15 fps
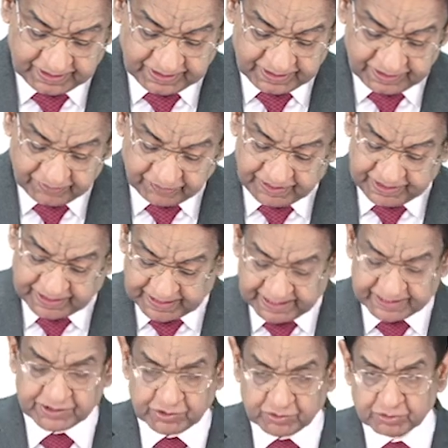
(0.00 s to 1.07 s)
we
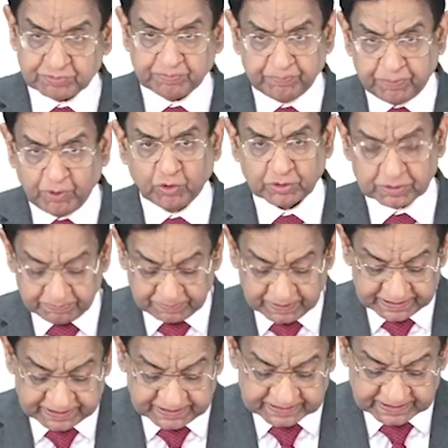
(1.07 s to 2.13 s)
can use both,
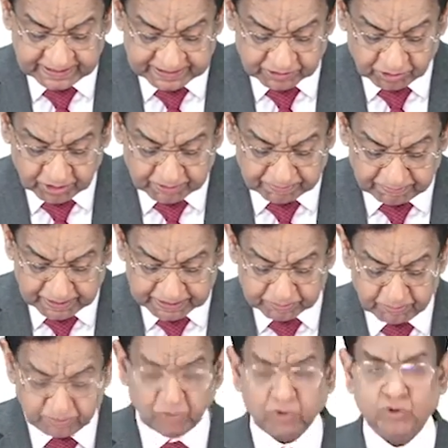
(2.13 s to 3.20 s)
but this has got much
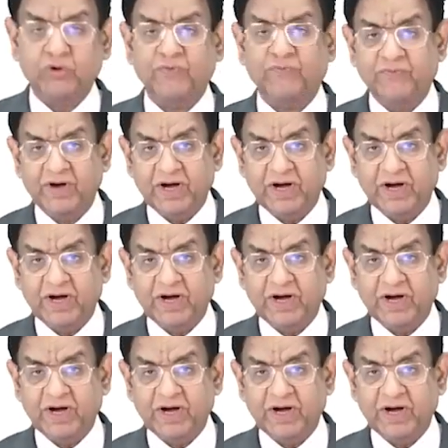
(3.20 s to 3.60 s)
more